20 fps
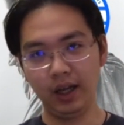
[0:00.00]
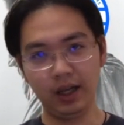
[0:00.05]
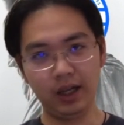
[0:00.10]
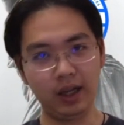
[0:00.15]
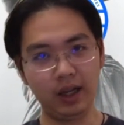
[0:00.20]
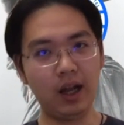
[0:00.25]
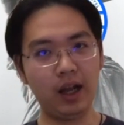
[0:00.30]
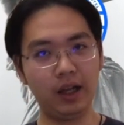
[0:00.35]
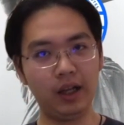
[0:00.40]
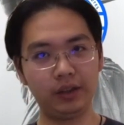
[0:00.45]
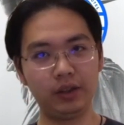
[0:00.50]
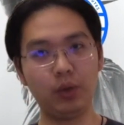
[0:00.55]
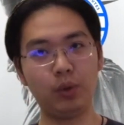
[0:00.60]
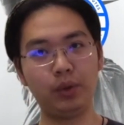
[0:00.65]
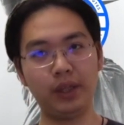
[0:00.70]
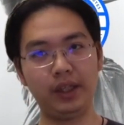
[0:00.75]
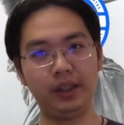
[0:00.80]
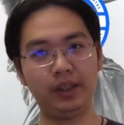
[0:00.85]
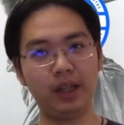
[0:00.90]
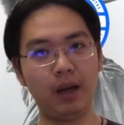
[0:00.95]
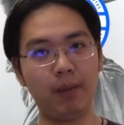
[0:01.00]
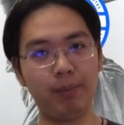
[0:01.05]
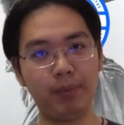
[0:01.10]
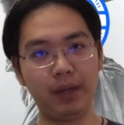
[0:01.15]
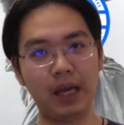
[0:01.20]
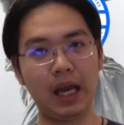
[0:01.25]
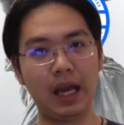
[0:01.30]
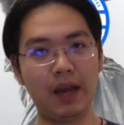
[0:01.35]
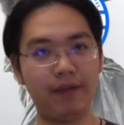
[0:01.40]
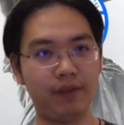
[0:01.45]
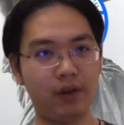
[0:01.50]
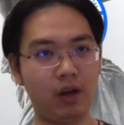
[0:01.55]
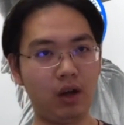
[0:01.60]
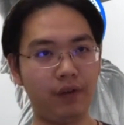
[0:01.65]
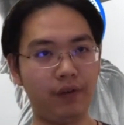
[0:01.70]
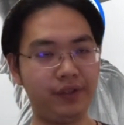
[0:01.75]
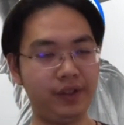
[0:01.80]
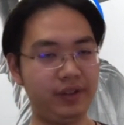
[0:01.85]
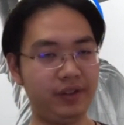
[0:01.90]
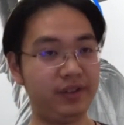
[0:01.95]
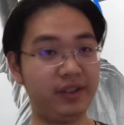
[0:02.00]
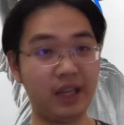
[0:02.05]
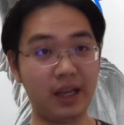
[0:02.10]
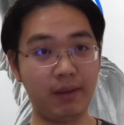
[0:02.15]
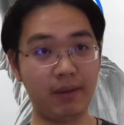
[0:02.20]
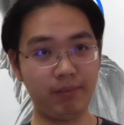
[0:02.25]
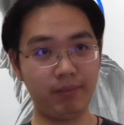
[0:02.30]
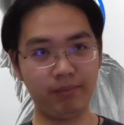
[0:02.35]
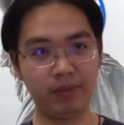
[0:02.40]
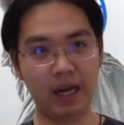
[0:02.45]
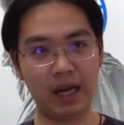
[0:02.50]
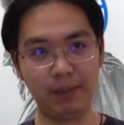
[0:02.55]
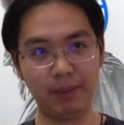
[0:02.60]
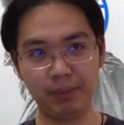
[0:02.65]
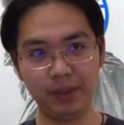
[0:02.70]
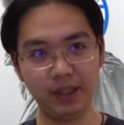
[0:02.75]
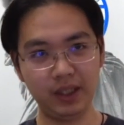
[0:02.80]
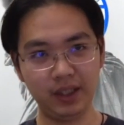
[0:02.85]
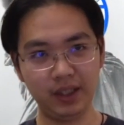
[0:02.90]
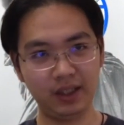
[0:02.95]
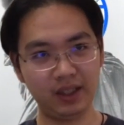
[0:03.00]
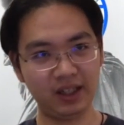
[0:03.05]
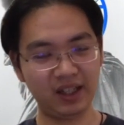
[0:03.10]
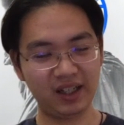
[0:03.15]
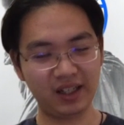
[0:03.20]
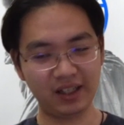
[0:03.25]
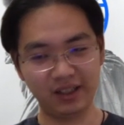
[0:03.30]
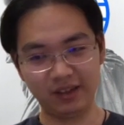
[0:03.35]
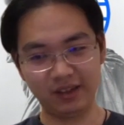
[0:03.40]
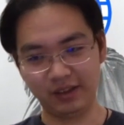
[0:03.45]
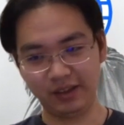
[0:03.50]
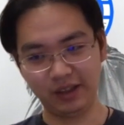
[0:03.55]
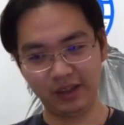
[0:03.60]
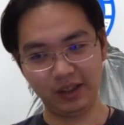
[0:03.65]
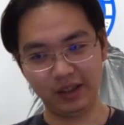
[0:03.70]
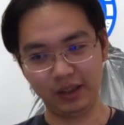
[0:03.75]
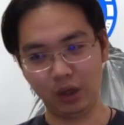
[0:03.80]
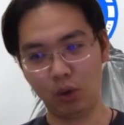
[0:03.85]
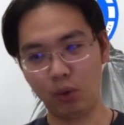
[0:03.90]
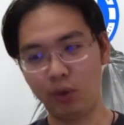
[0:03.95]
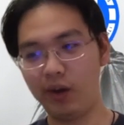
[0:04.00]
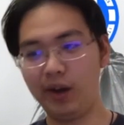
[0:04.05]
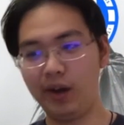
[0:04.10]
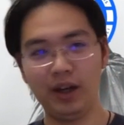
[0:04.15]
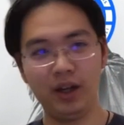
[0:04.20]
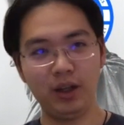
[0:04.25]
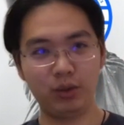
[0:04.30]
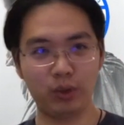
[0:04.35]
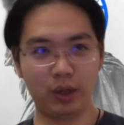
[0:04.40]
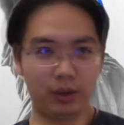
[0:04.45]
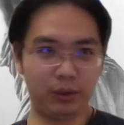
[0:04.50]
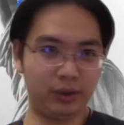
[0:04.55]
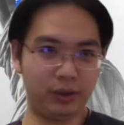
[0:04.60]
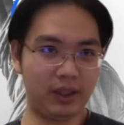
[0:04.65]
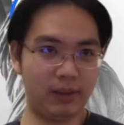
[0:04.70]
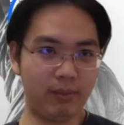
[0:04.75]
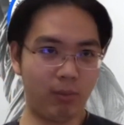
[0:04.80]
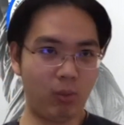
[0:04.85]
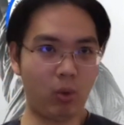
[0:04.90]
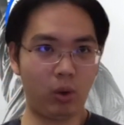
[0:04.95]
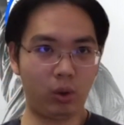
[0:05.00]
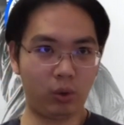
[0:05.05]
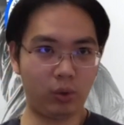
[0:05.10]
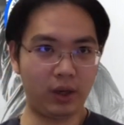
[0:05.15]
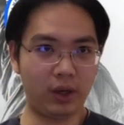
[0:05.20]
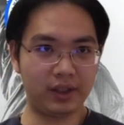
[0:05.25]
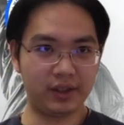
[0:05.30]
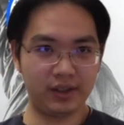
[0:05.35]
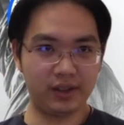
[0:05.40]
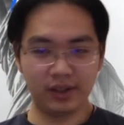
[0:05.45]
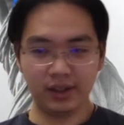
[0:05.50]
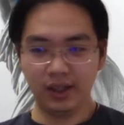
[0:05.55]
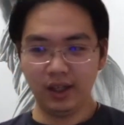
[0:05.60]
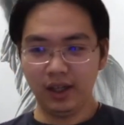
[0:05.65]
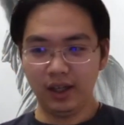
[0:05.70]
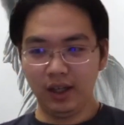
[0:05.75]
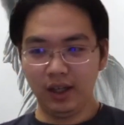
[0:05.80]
uh, donate on behalf of the same ip and you know try to get more grants